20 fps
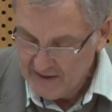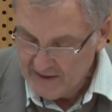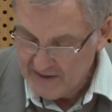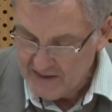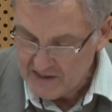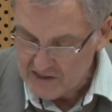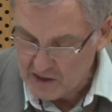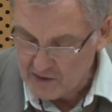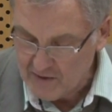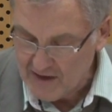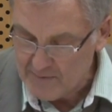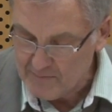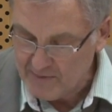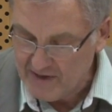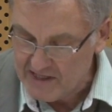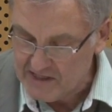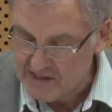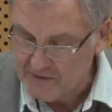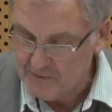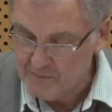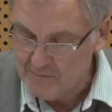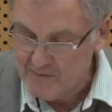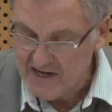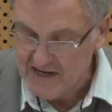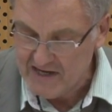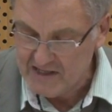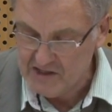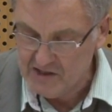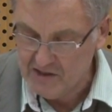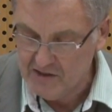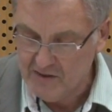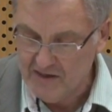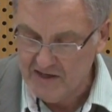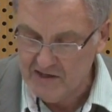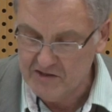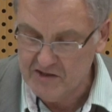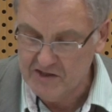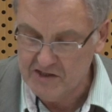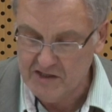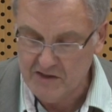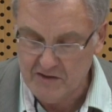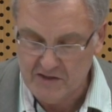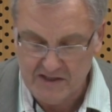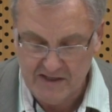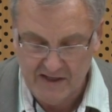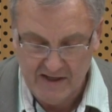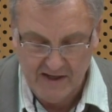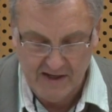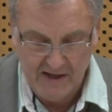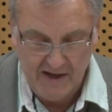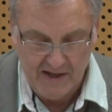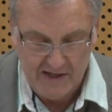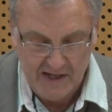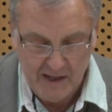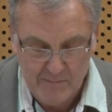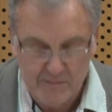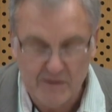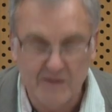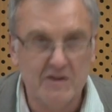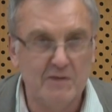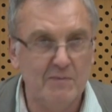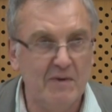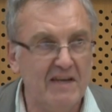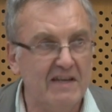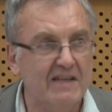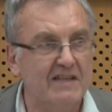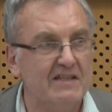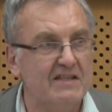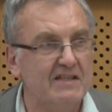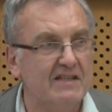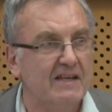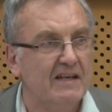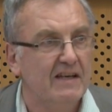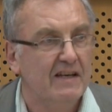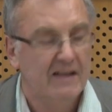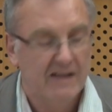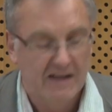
And it's a great pleasure for me to introduce a number of speakers